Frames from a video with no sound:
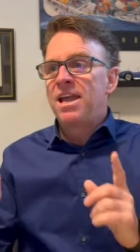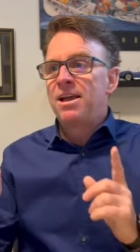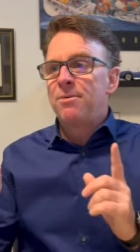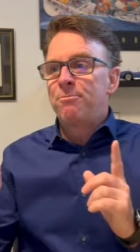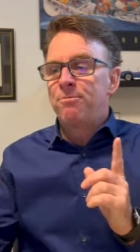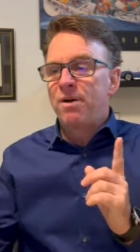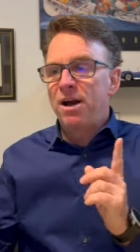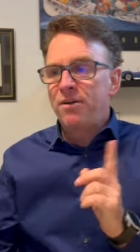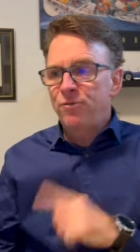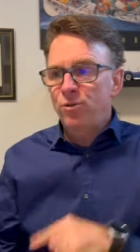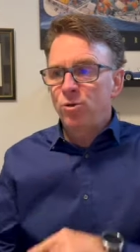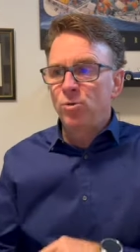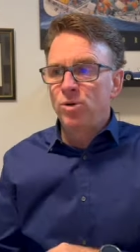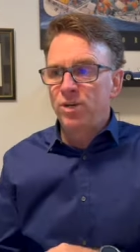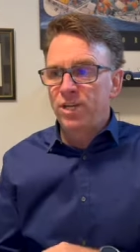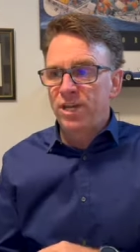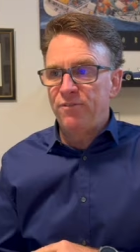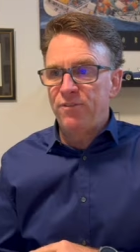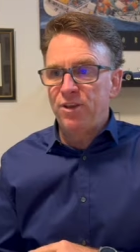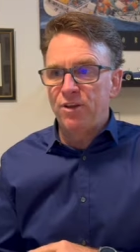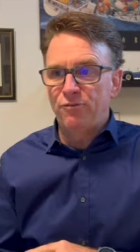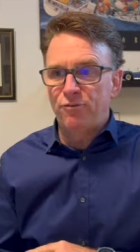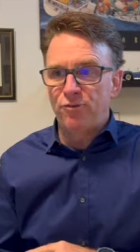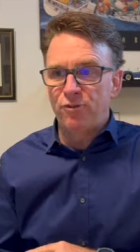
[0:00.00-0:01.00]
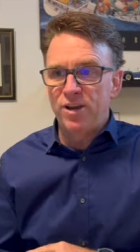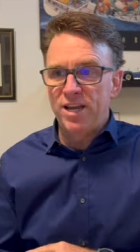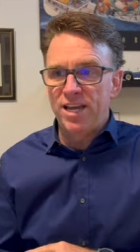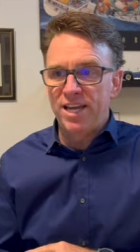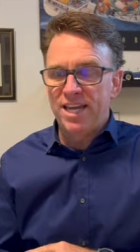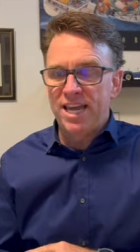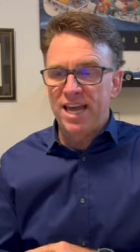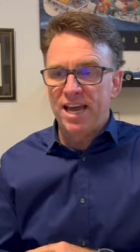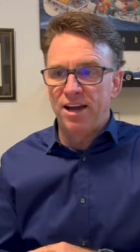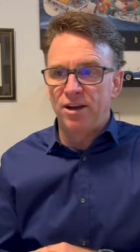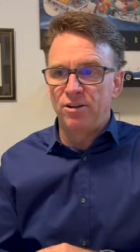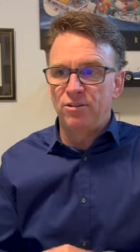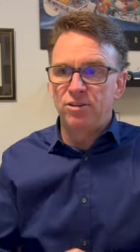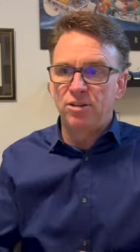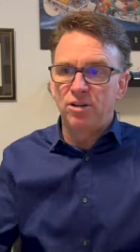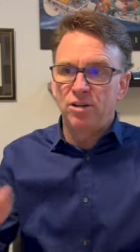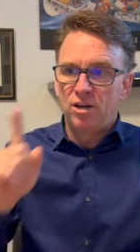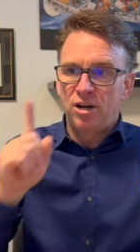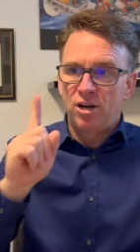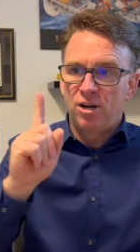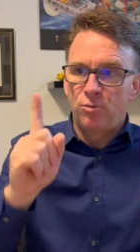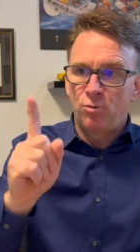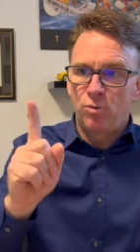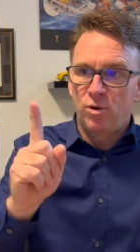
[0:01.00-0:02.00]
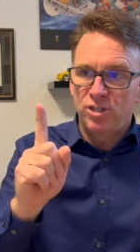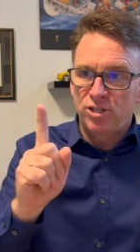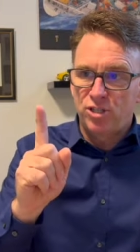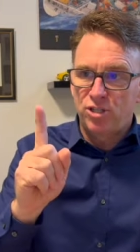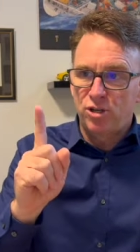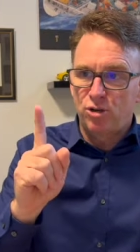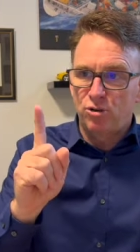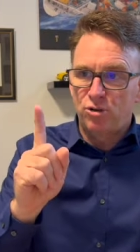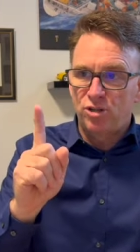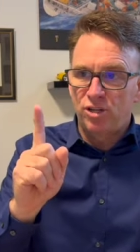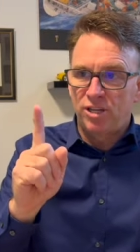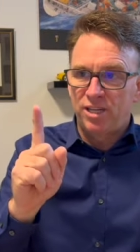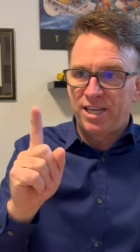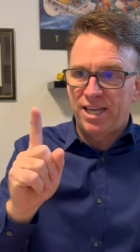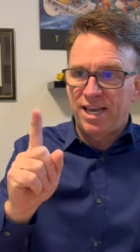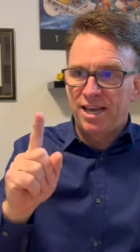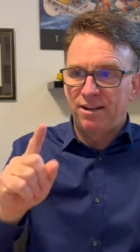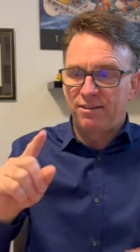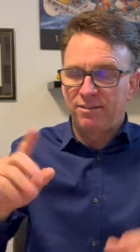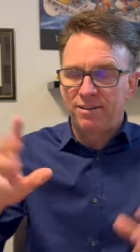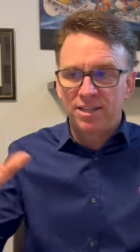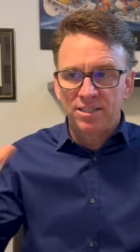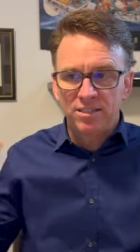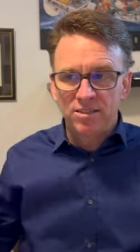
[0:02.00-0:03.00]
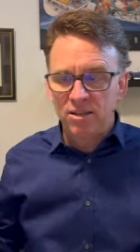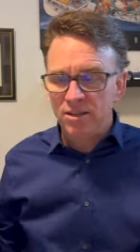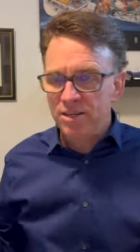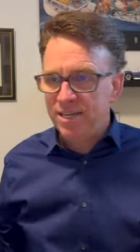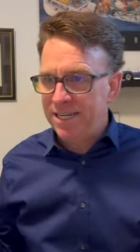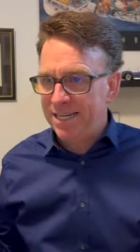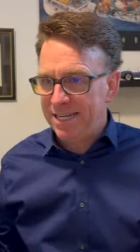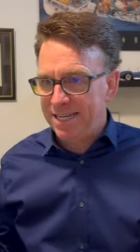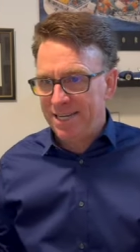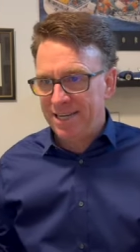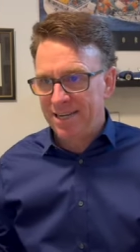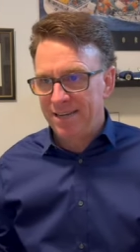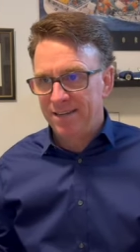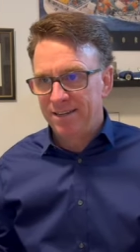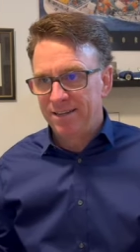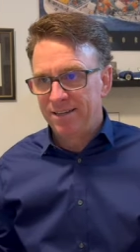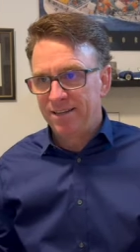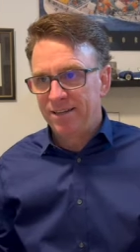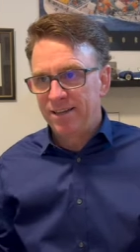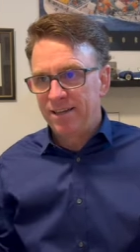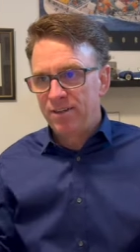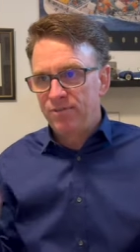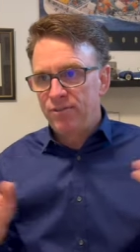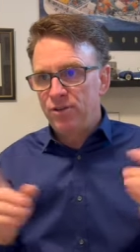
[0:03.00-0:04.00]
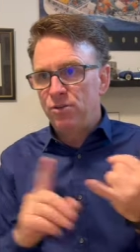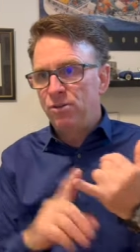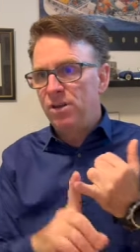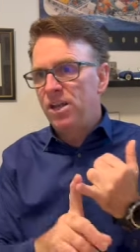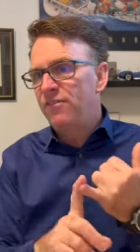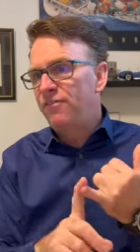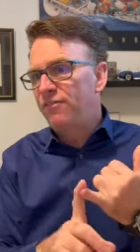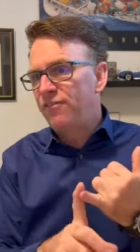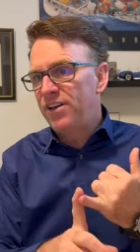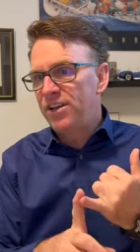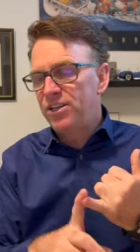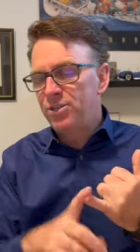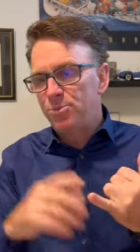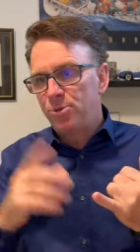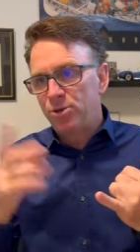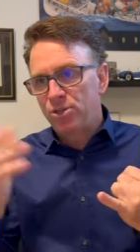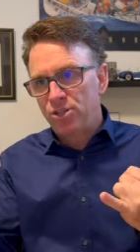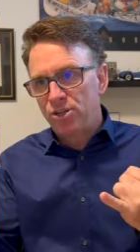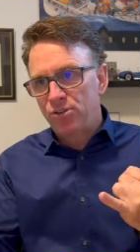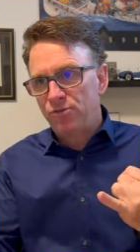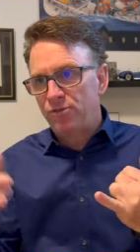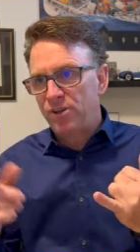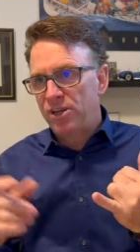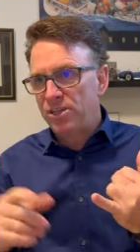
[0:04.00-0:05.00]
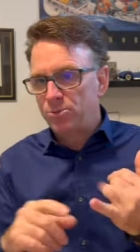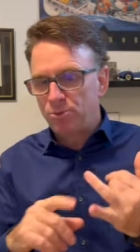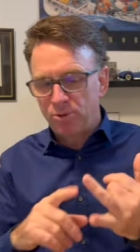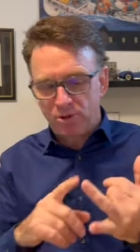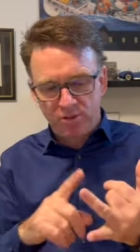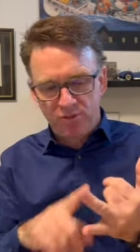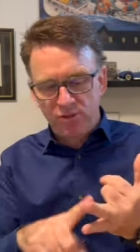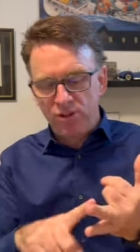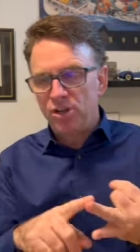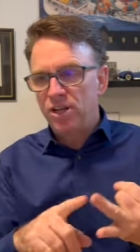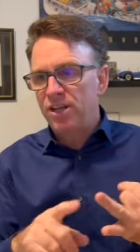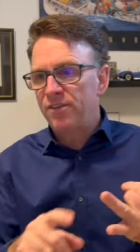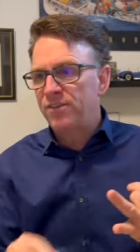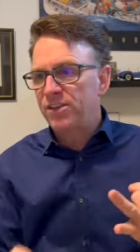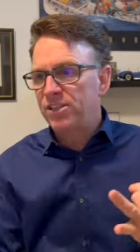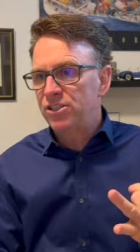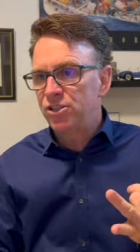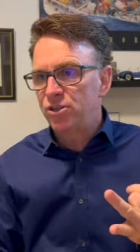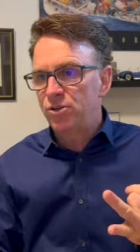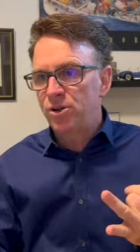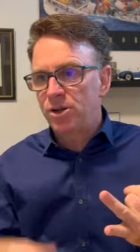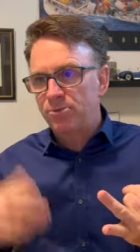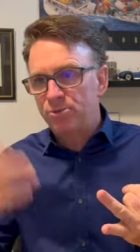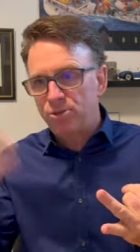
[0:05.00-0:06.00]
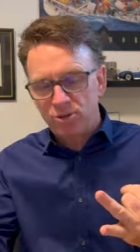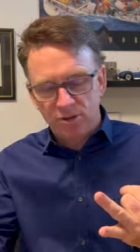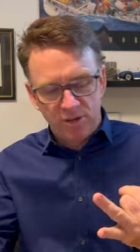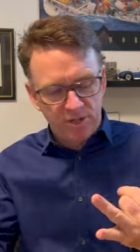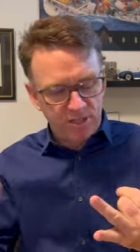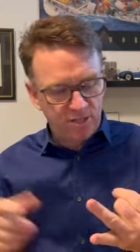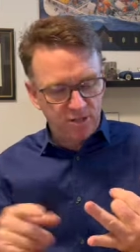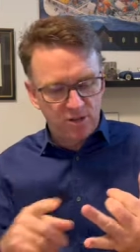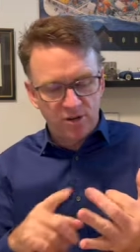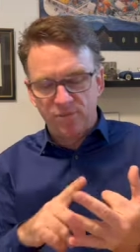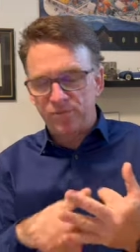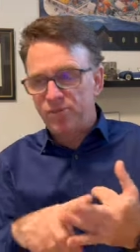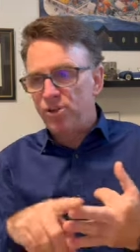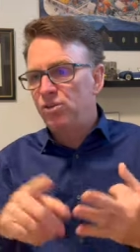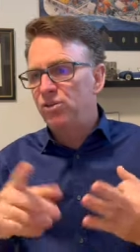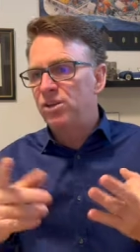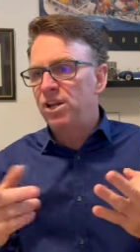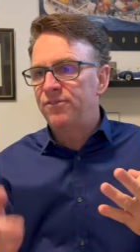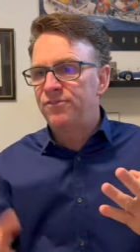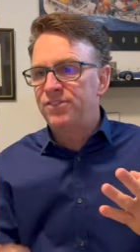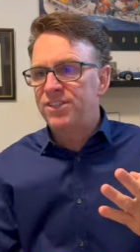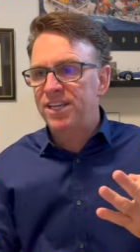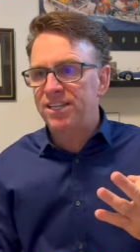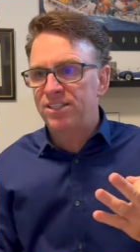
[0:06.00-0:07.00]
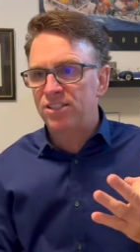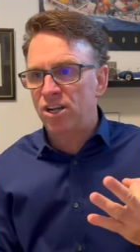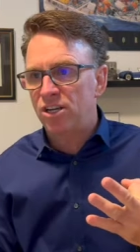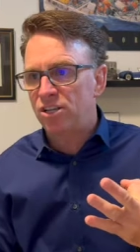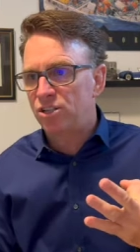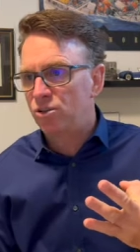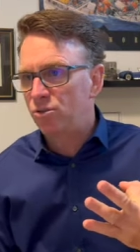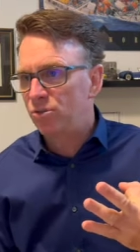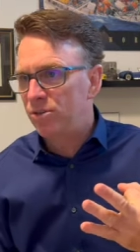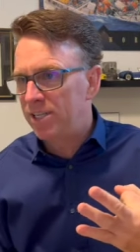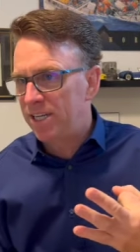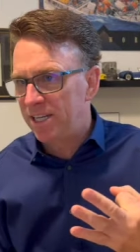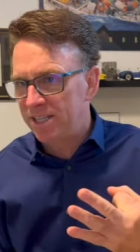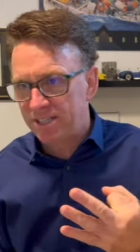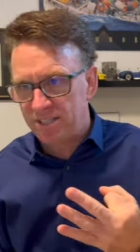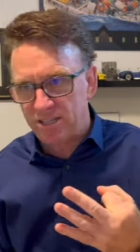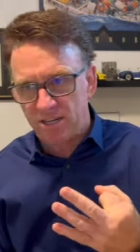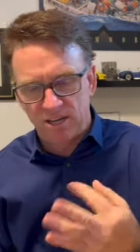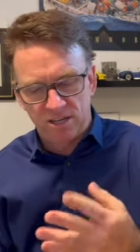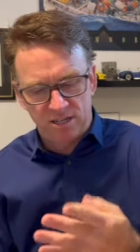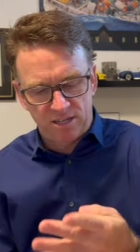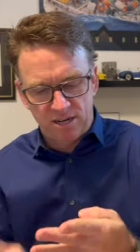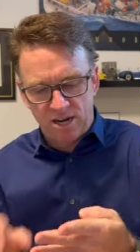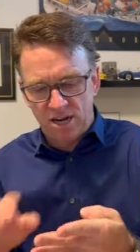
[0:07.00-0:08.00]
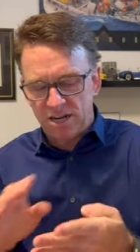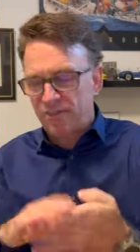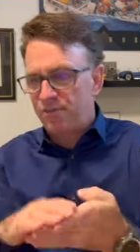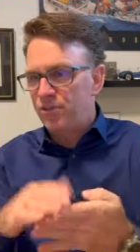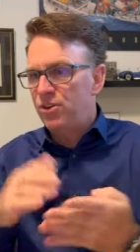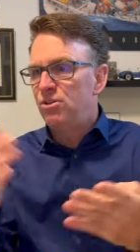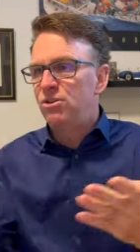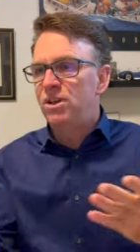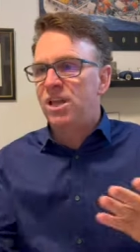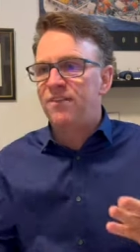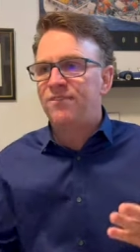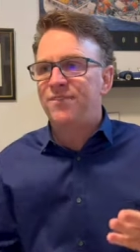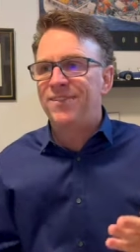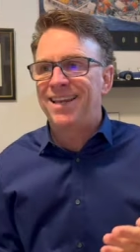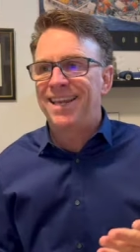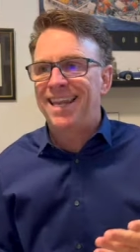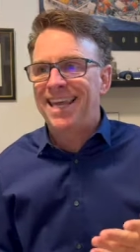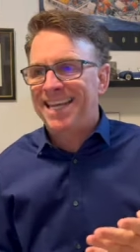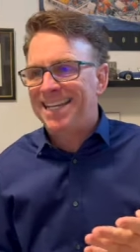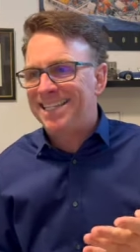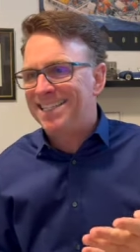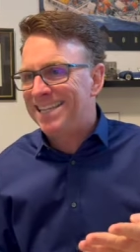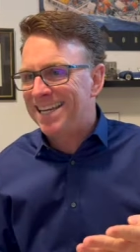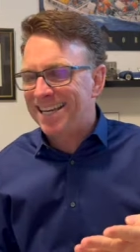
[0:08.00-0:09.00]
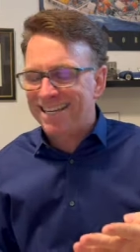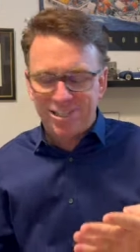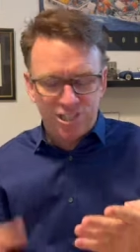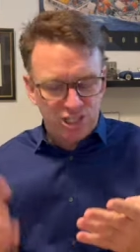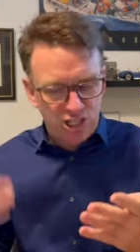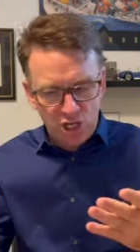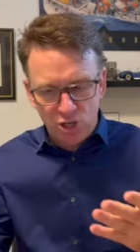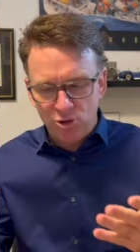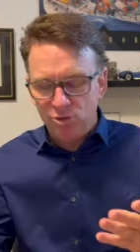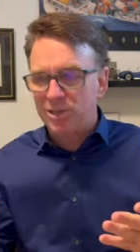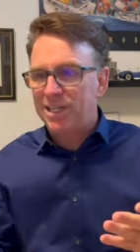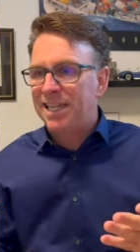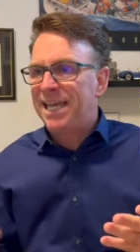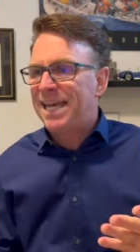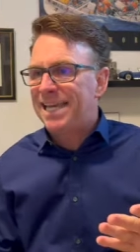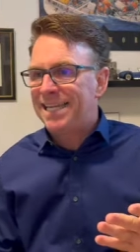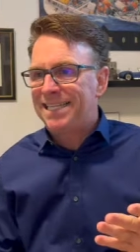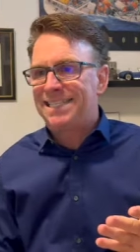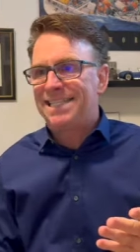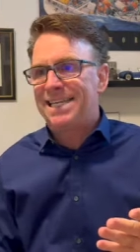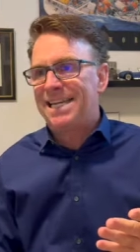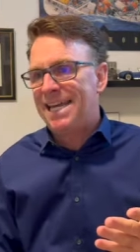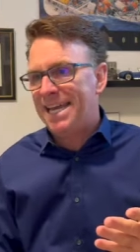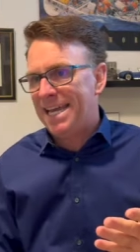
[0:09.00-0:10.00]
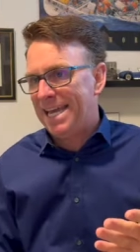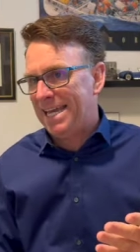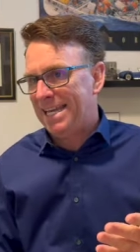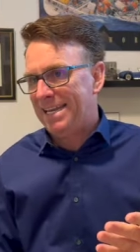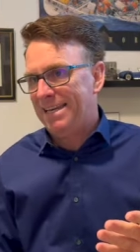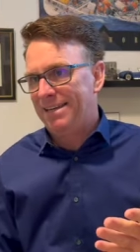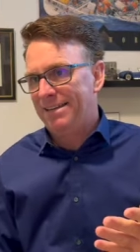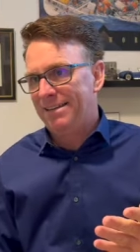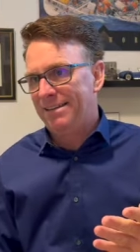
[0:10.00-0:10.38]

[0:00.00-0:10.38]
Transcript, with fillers: Buffer will give you a free account on one social account. That's all you need. If you love Facebook, do Facebook. If you love Instagram, do Instagram. If you love TikTok, do TikTok. If you love LinkedIn, do LinkedIn.